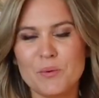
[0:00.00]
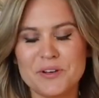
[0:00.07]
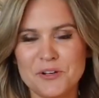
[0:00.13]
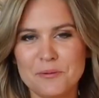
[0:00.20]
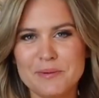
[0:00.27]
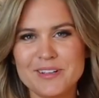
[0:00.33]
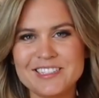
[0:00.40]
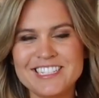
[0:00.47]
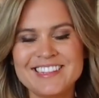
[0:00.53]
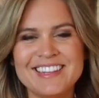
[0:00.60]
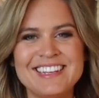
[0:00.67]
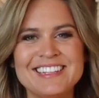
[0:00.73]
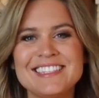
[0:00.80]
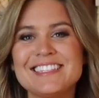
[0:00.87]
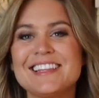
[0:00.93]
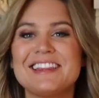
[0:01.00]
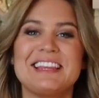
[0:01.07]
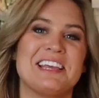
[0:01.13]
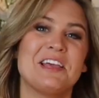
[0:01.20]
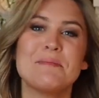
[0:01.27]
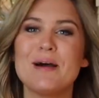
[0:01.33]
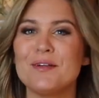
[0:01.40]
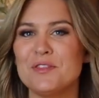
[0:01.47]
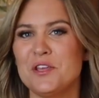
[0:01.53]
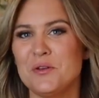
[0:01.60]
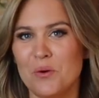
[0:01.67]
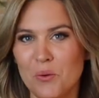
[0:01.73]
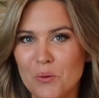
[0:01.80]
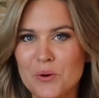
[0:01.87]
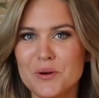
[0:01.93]
When you're building these, think about
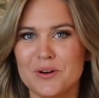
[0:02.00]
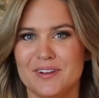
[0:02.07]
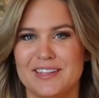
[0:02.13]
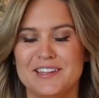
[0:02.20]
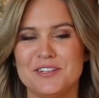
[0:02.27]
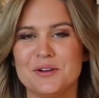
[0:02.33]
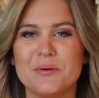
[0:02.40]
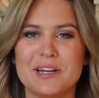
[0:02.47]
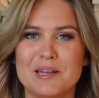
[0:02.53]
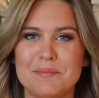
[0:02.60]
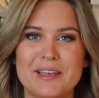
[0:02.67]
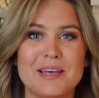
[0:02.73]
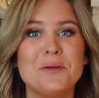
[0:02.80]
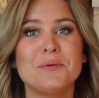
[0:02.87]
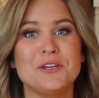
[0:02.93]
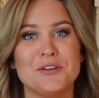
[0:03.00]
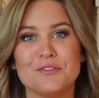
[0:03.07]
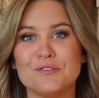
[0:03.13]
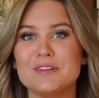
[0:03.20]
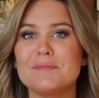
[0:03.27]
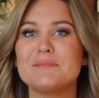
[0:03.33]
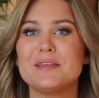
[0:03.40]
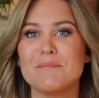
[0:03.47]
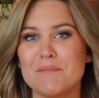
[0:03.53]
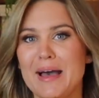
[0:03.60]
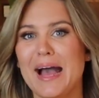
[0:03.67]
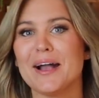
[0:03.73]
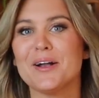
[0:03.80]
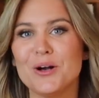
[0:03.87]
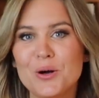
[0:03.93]
the order that they're going to be in when you flip them
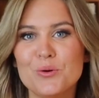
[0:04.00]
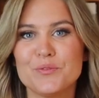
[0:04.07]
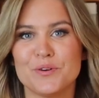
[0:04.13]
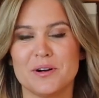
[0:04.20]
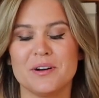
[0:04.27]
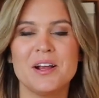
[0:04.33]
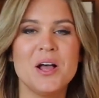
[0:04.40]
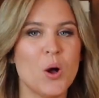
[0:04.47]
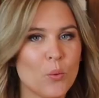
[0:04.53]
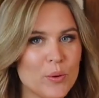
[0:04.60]
back over.